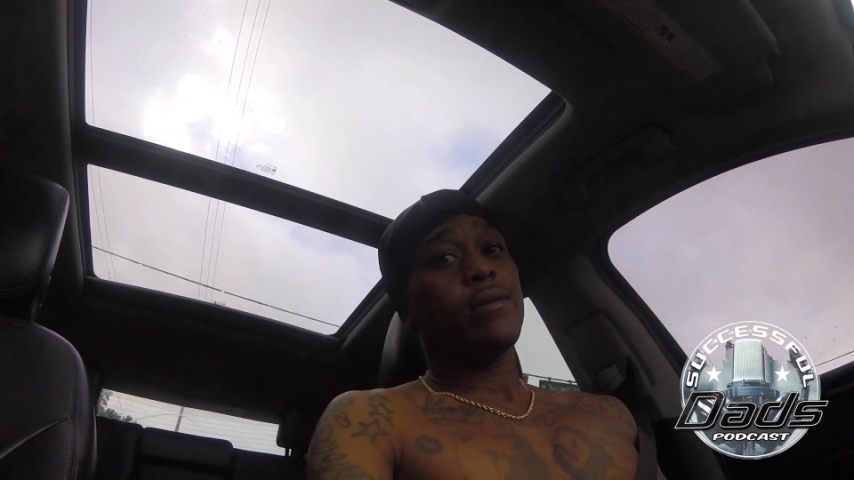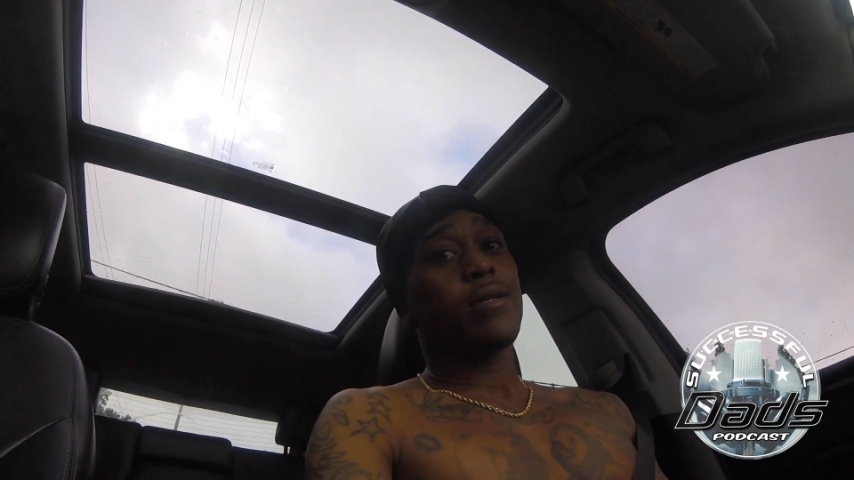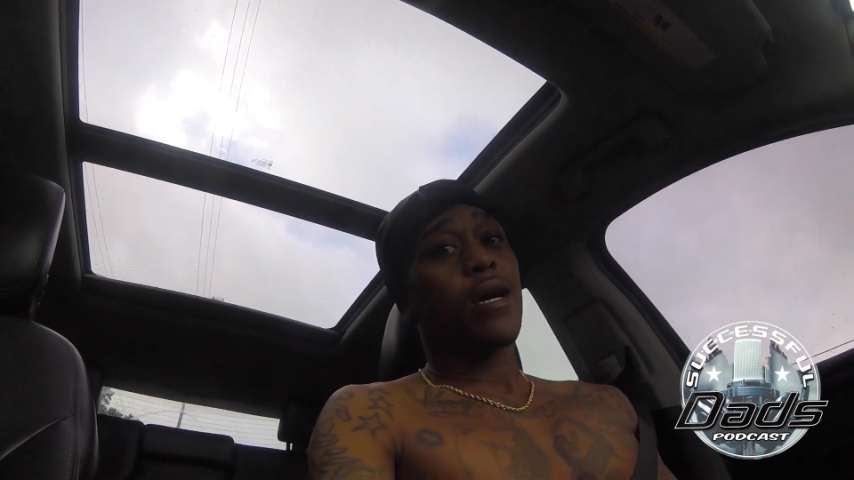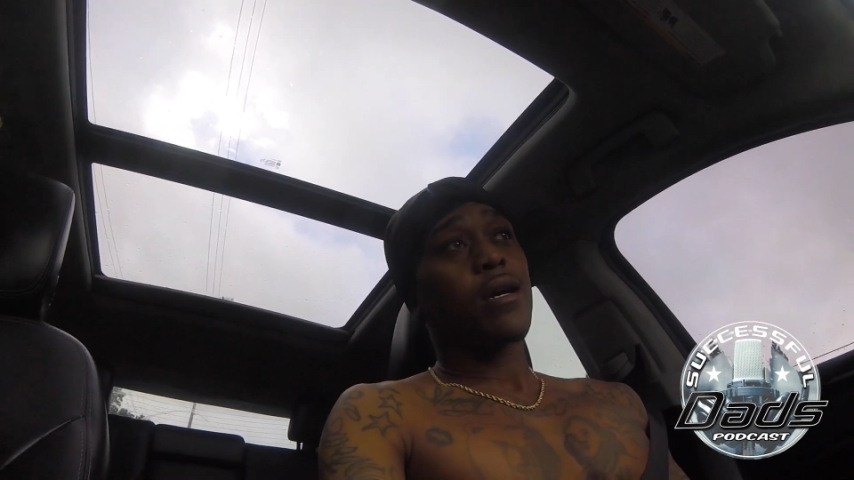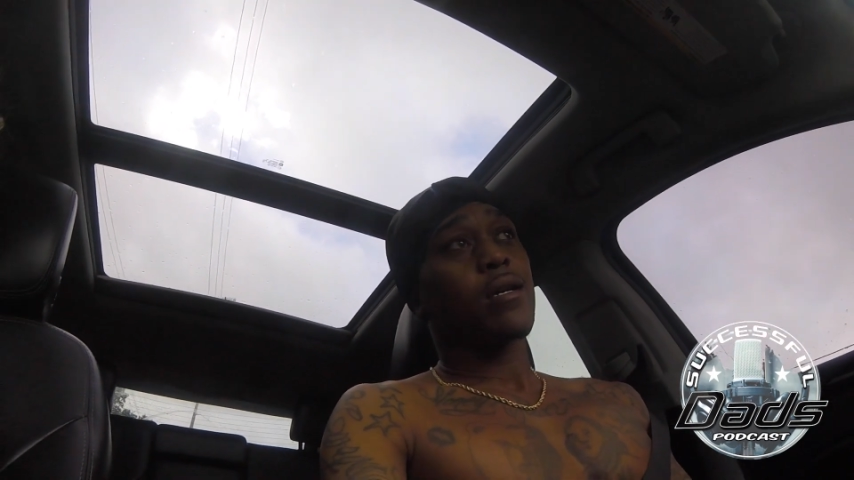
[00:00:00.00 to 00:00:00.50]

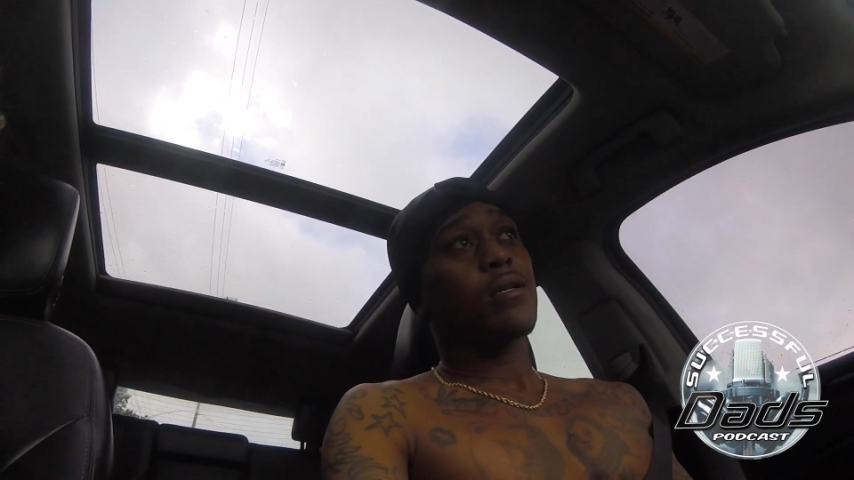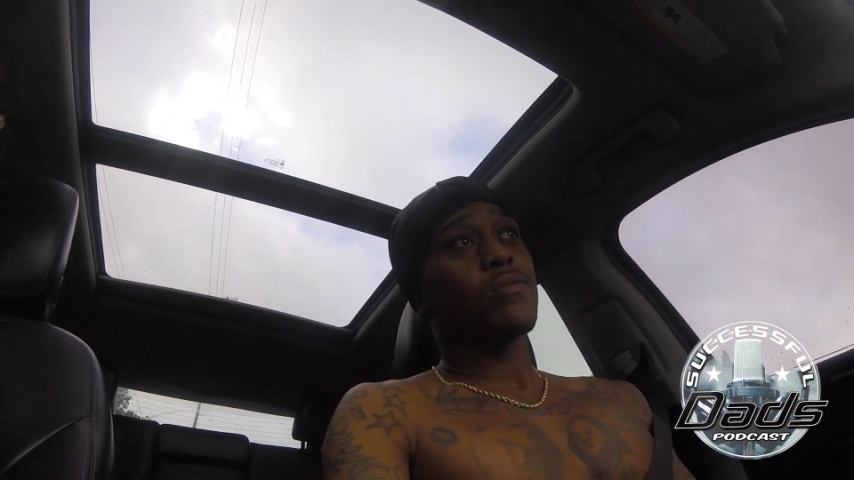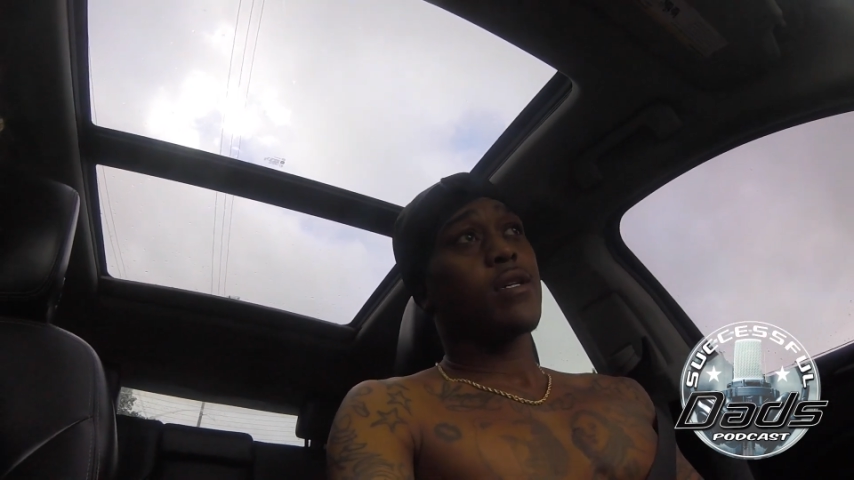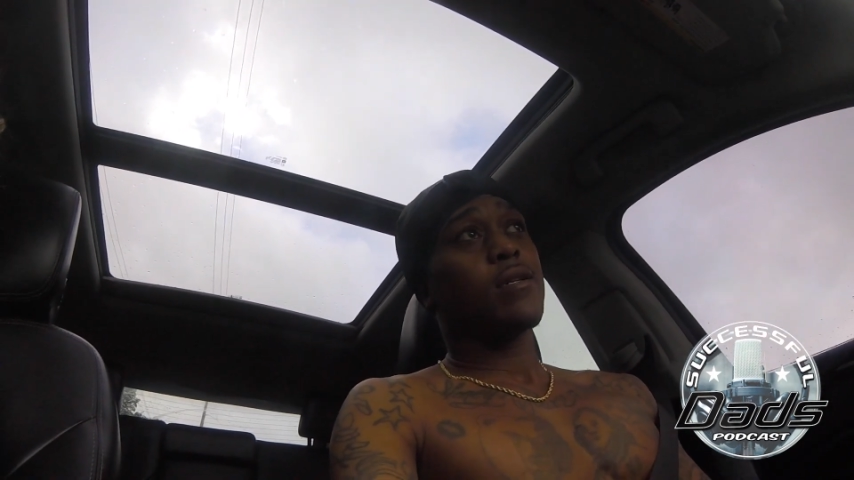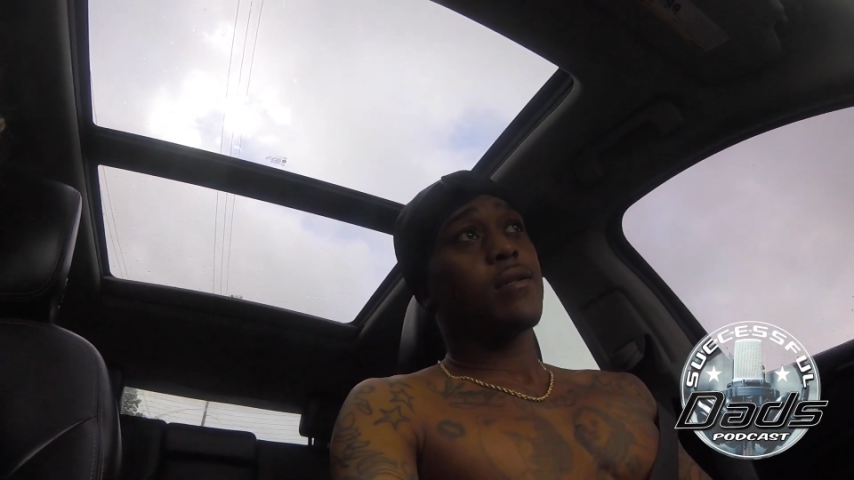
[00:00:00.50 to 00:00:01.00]
jogging as
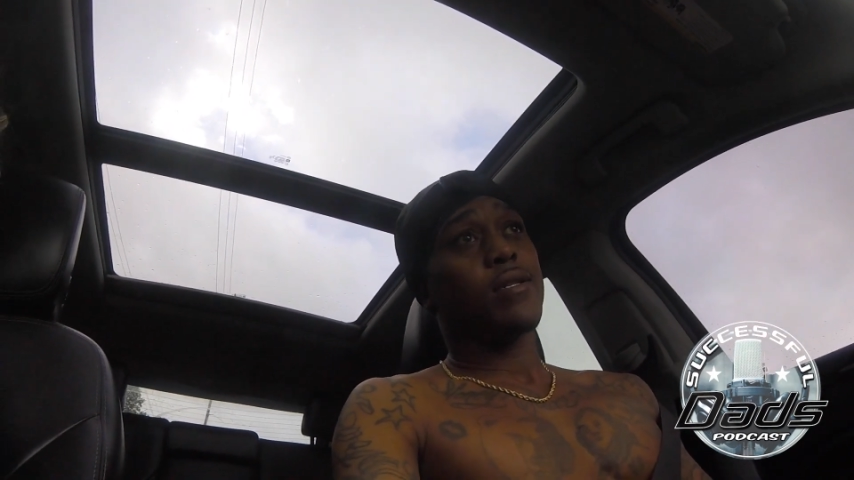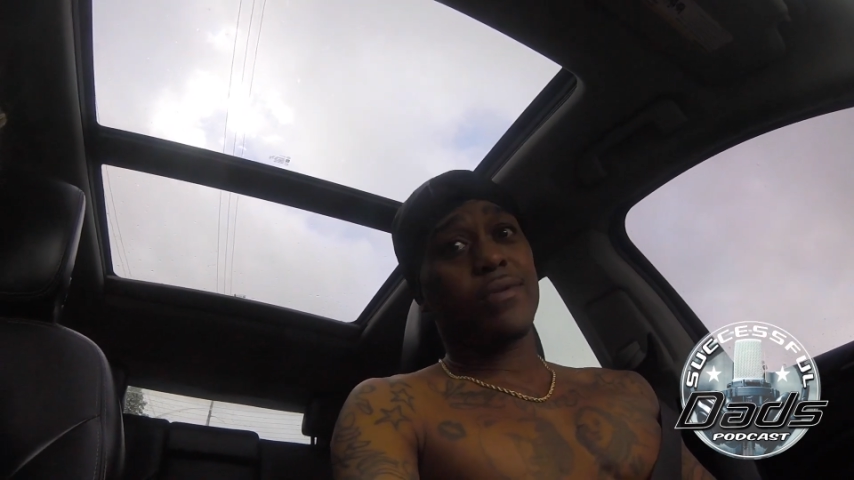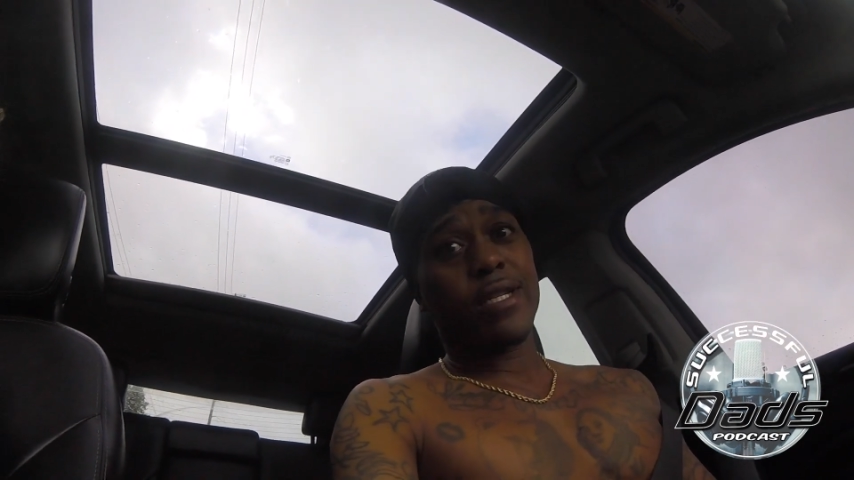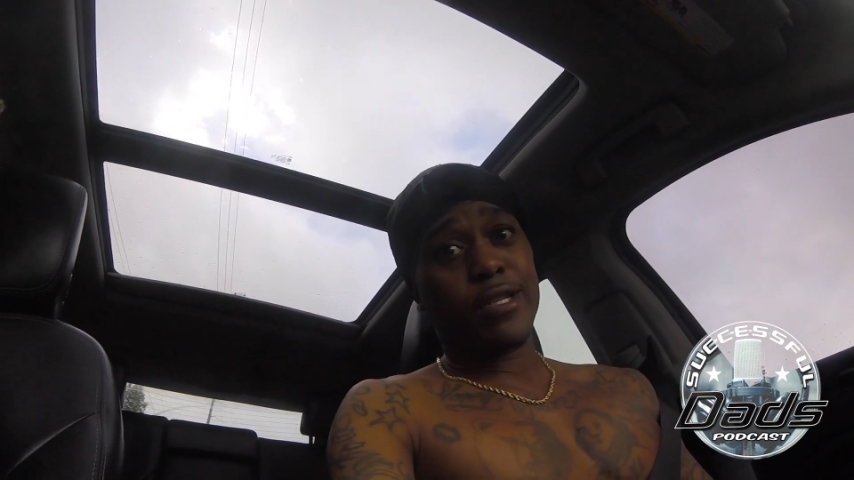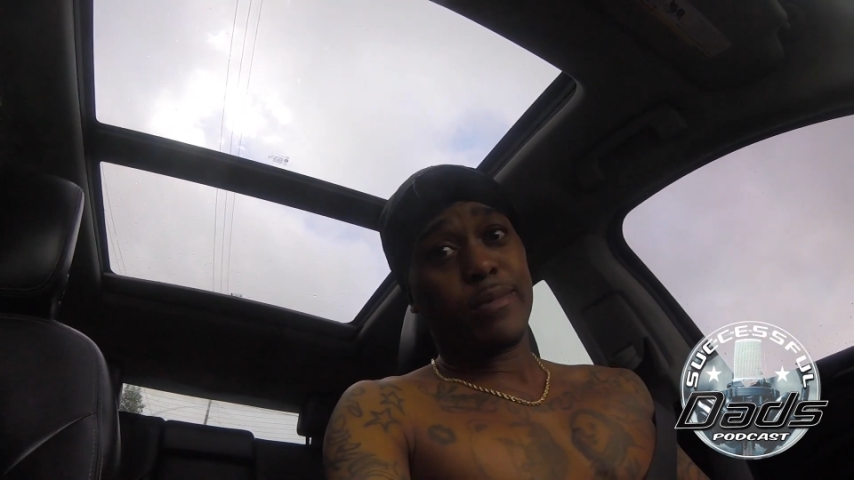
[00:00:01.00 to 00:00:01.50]

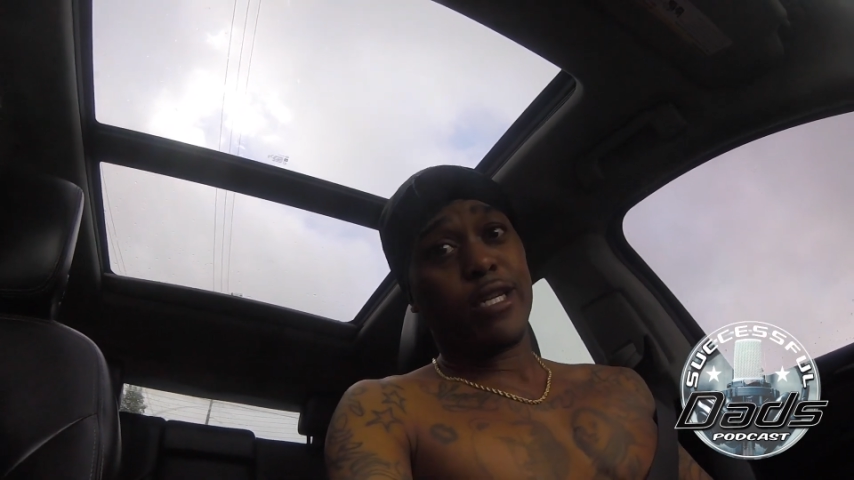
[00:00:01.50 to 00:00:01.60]
well as